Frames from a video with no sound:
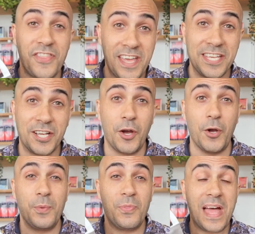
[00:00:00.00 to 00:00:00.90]
there you
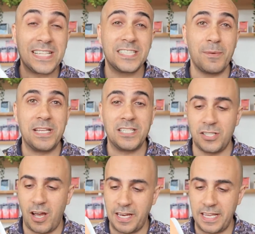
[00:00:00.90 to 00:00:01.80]
go, that's some
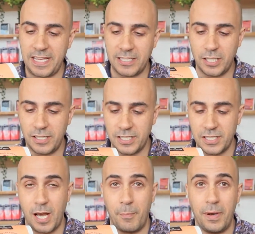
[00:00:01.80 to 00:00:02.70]
insight into this
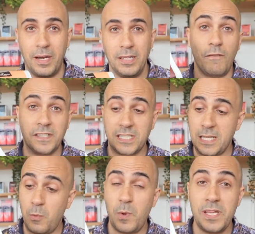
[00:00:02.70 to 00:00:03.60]
number.
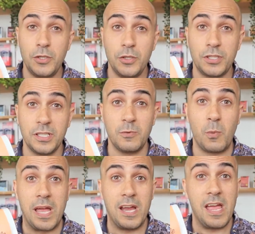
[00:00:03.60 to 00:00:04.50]
Obviously, we use it
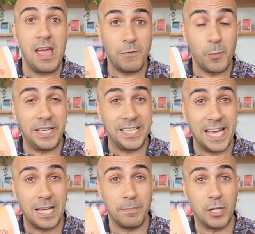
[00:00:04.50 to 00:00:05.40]
wherever we
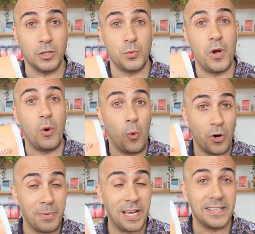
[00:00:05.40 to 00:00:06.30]
can because we're all
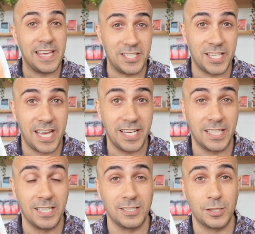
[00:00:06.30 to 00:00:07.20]
about
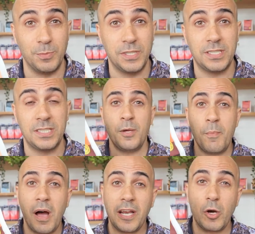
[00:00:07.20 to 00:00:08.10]
educating customers. You
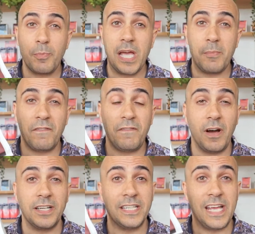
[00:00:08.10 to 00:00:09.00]
might not be able to
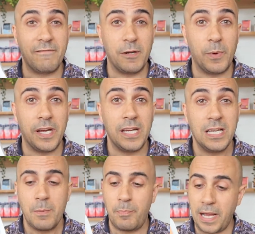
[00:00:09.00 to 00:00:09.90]
find it everywhere,
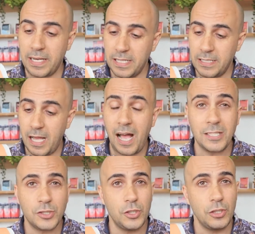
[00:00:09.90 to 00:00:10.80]
but
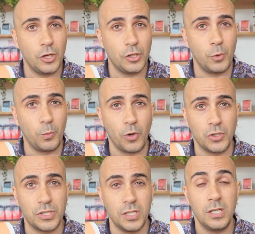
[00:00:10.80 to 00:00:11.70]
ask your local
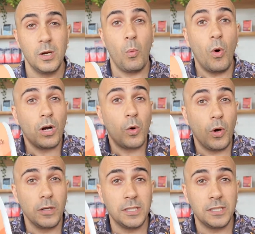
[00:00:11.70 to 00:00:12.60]
roaster what
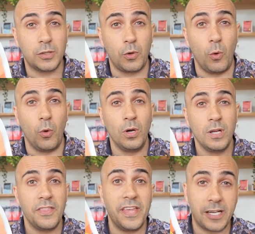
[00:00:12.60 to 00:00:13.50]
quality score
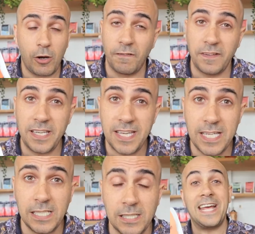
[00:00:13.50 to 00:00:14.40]
their coffee
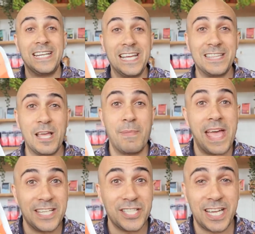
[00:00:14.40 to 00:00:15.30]
is and let them
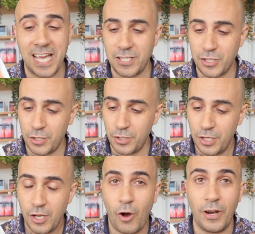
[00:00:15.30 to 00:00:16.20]
educate you
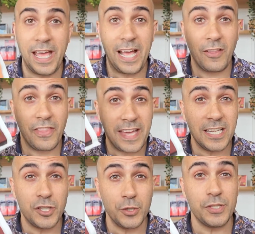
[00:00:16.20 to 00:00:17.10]
on how they
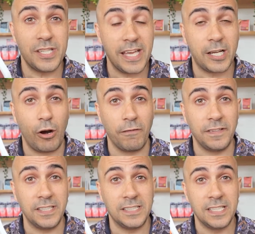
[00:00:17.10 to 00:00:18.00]
choose their
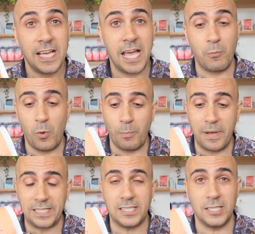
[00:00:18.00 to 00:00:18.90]
coffees and what
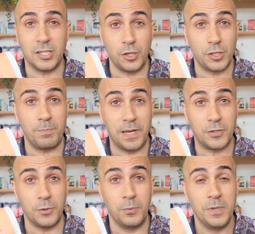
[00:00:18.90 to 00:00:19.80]
makes it so
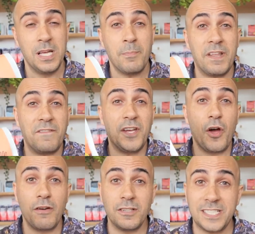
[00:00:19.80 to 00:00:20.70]
special. But if you
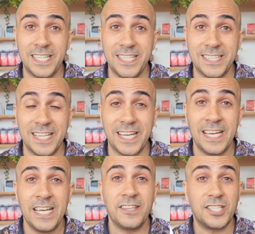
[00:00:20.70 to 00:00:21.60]
don't see it there,
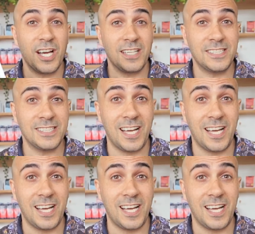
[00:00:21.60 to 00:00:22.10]
the chances